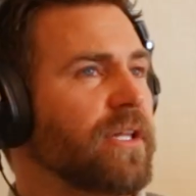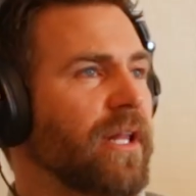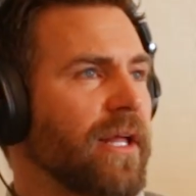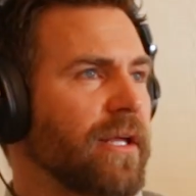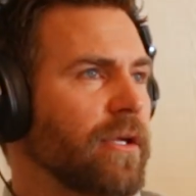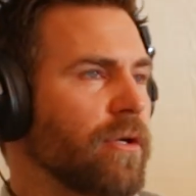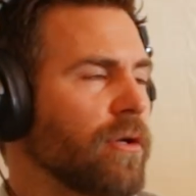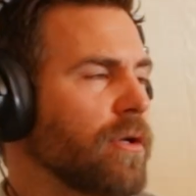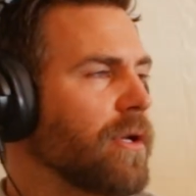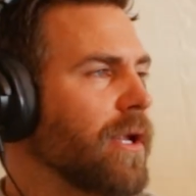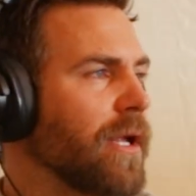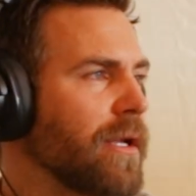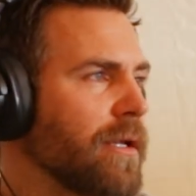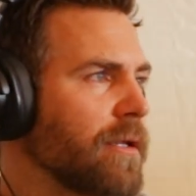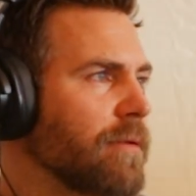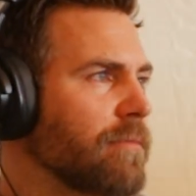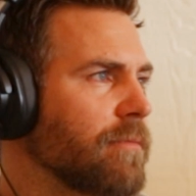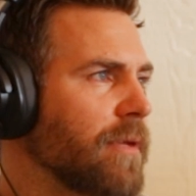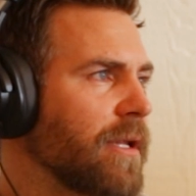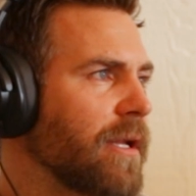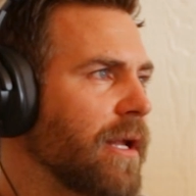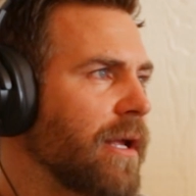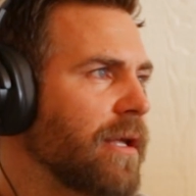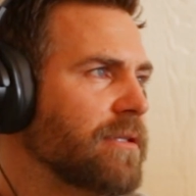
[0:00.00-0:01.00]
he good at
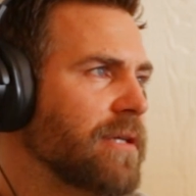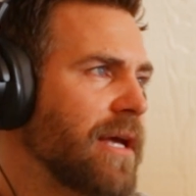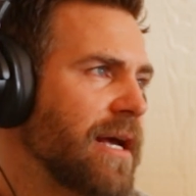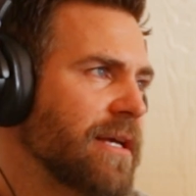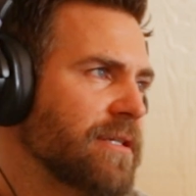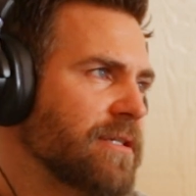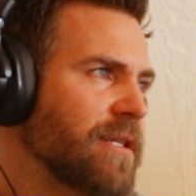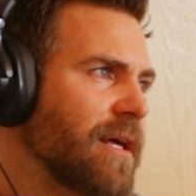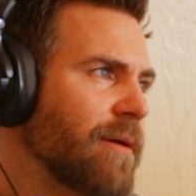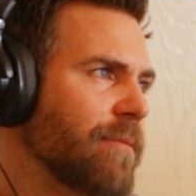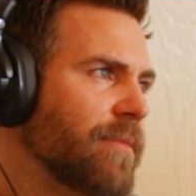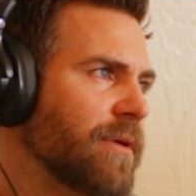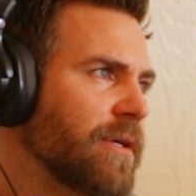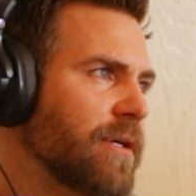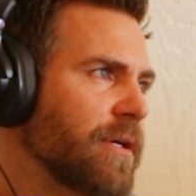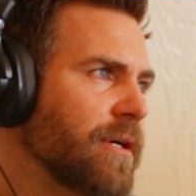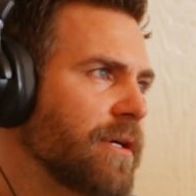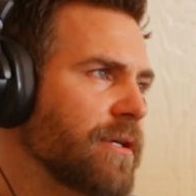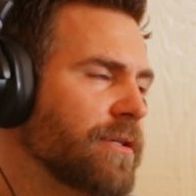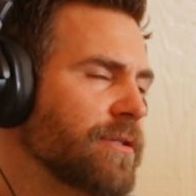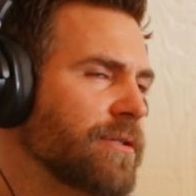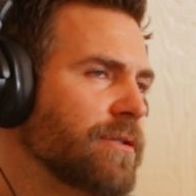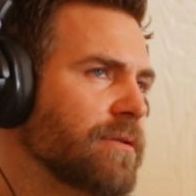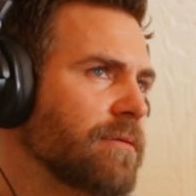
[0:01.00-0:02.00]
it? And I asked that
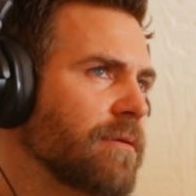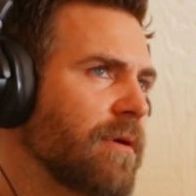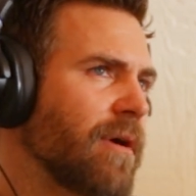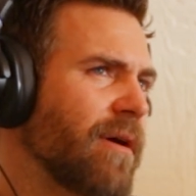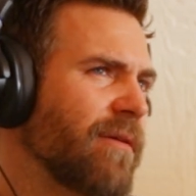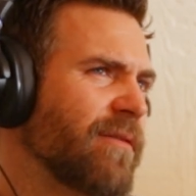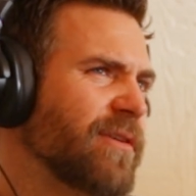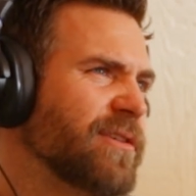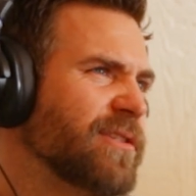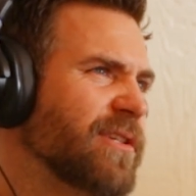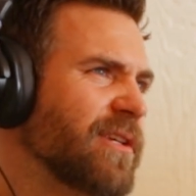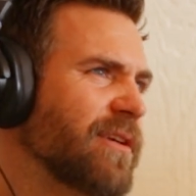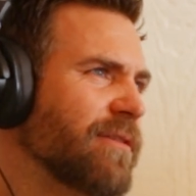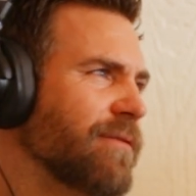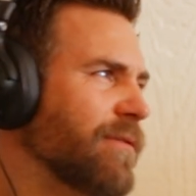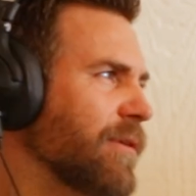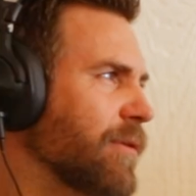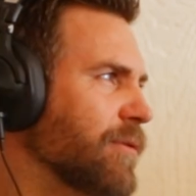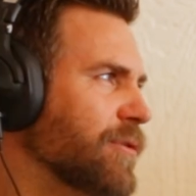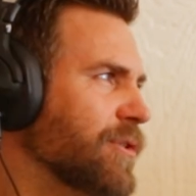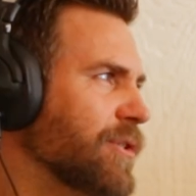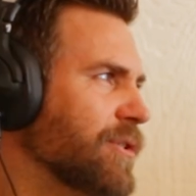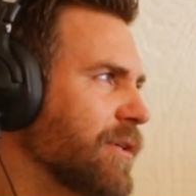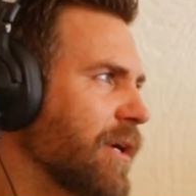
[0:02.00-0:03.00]
because obviously if
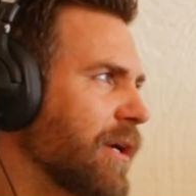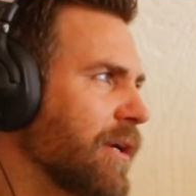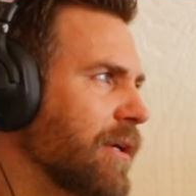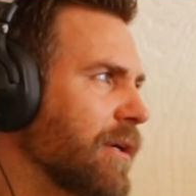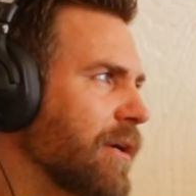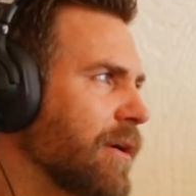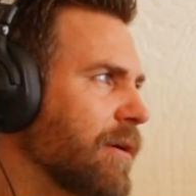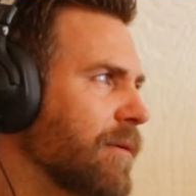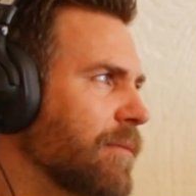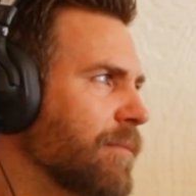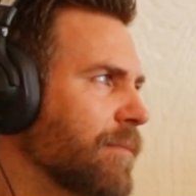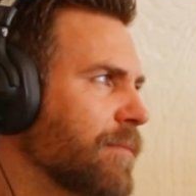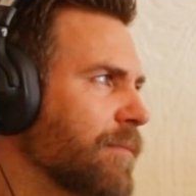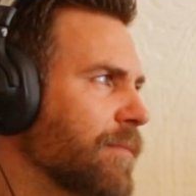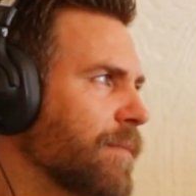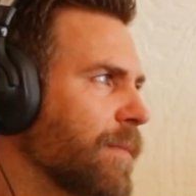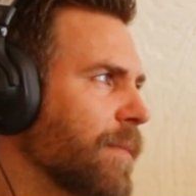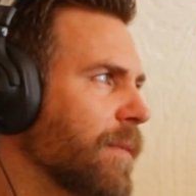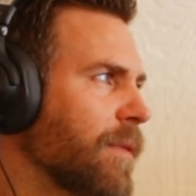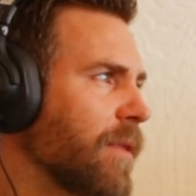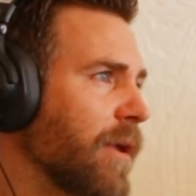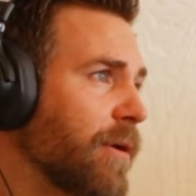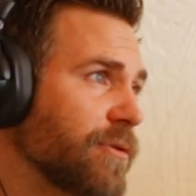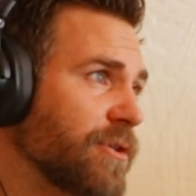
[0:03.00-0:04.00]
he was just
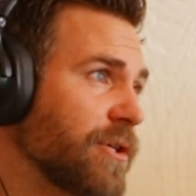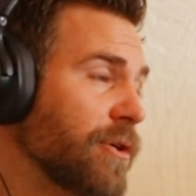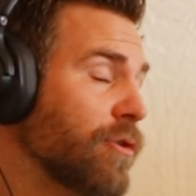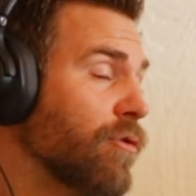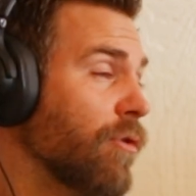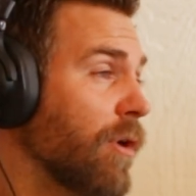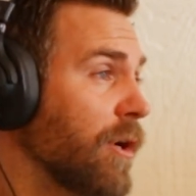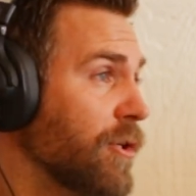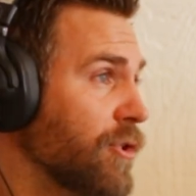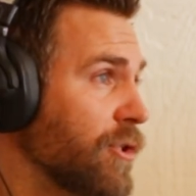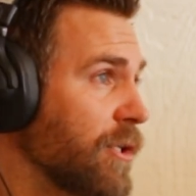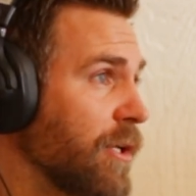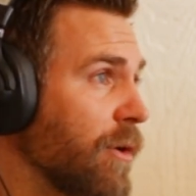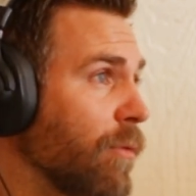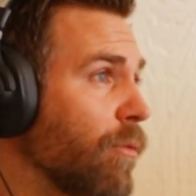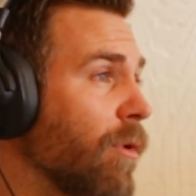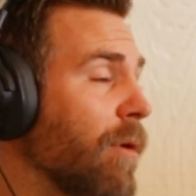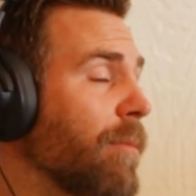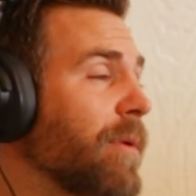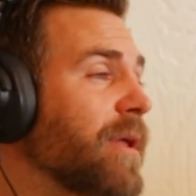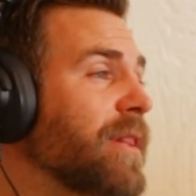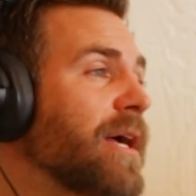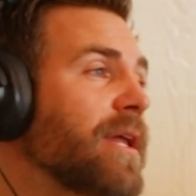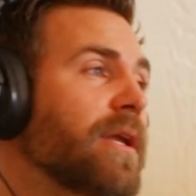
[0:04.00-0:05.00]
was he crushing it?
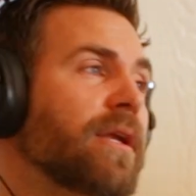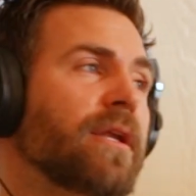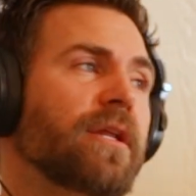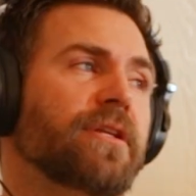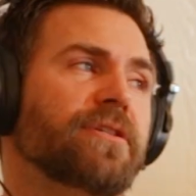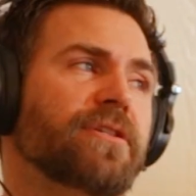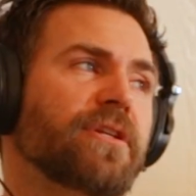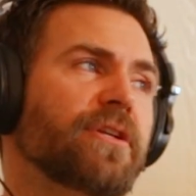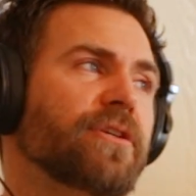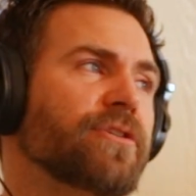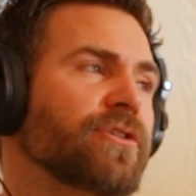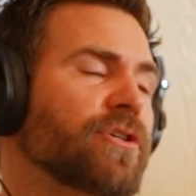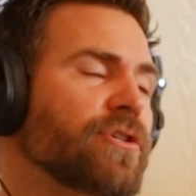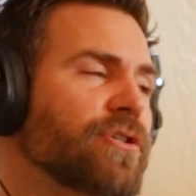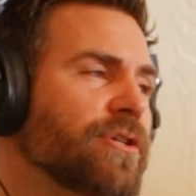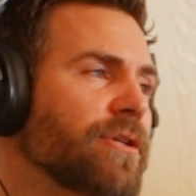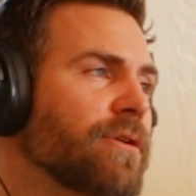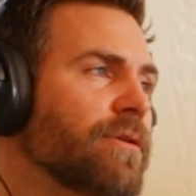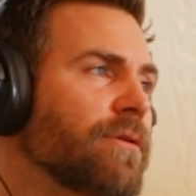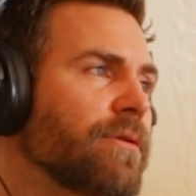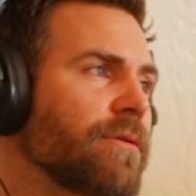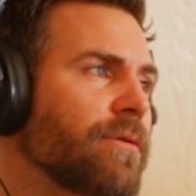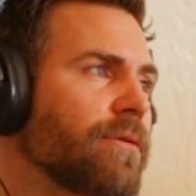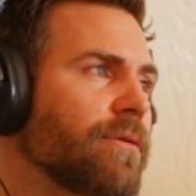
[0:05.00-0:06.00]
What made that an easy decision?